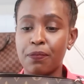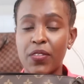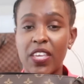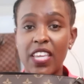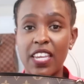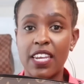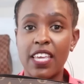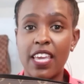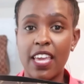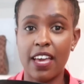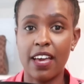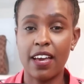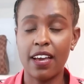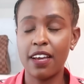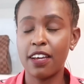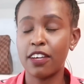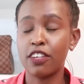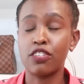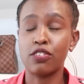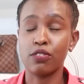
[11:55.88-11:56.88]
in
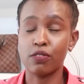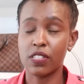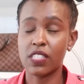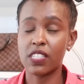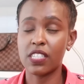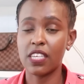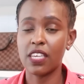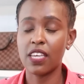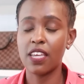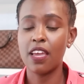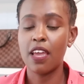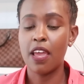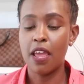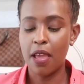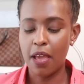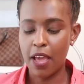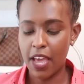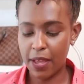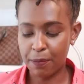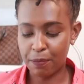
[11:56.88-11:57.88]
here, and you'll see,
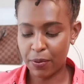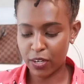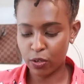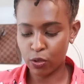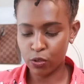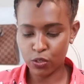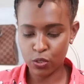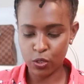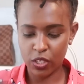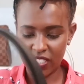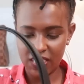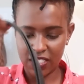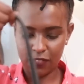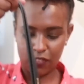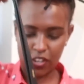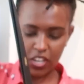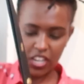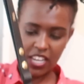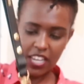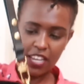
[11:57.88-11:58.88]
but also it's
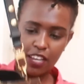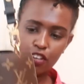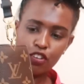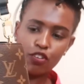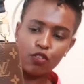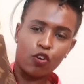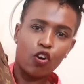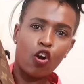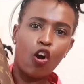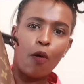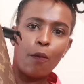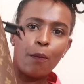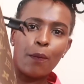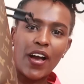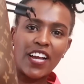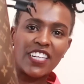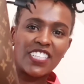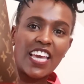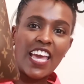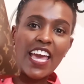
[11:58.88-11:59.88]
very, you know,
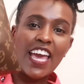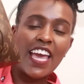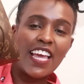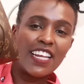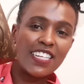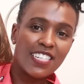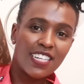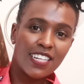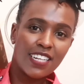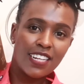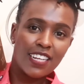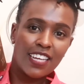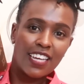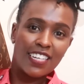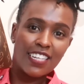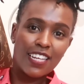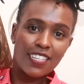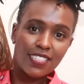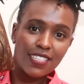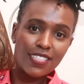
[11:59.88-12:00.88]
compact, and
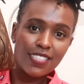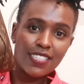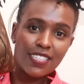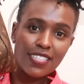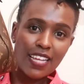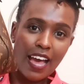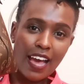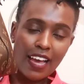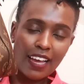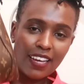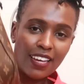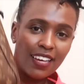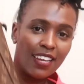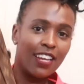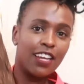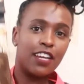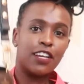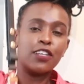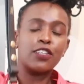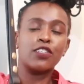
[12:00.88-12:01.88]
it doesn't sag.
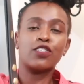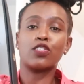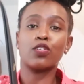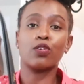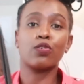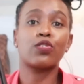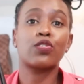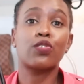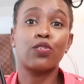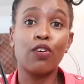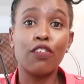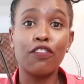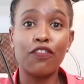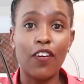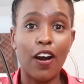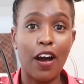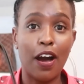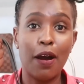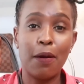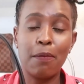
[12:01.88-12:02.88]
So
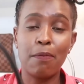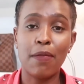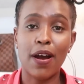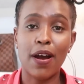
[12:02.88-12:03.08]
far